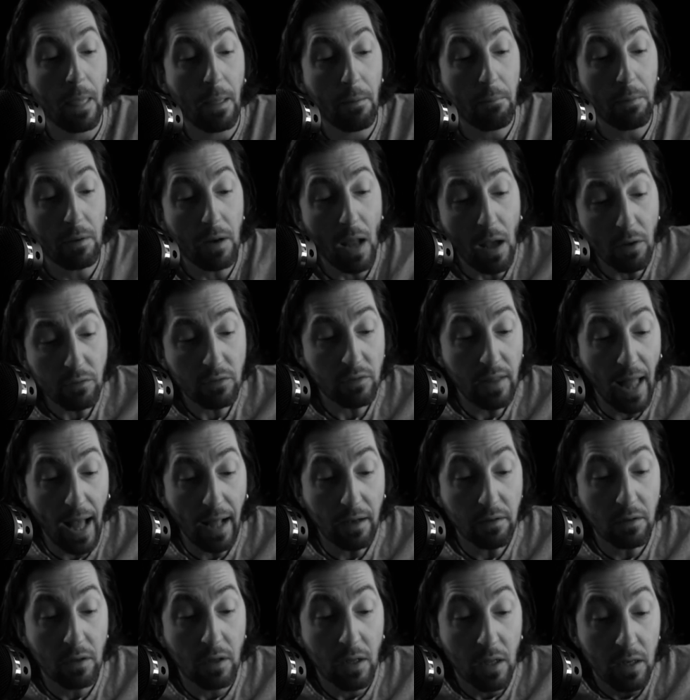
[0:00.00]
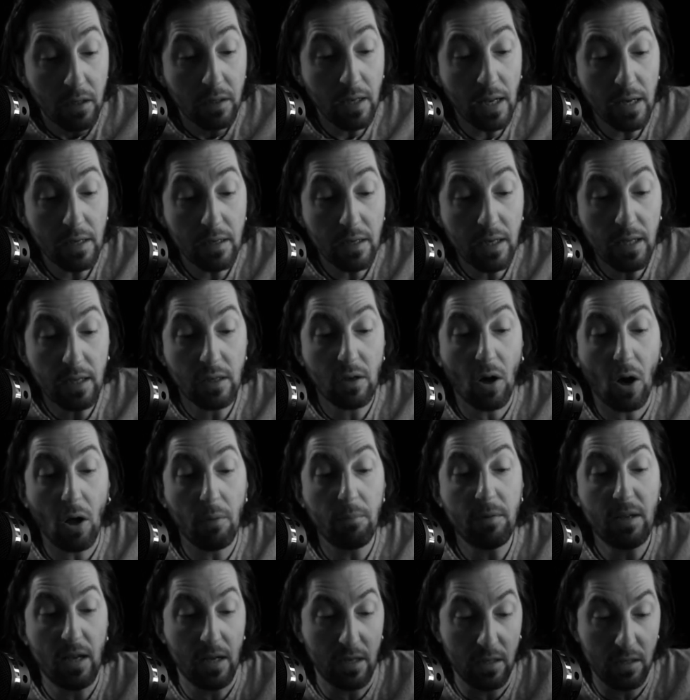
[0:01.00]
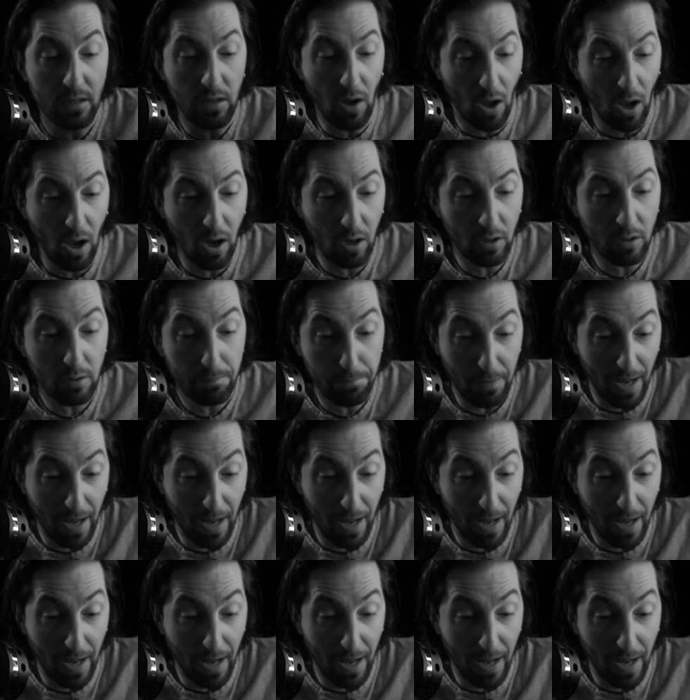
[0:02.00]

But how's that? Didn't he call me a dog?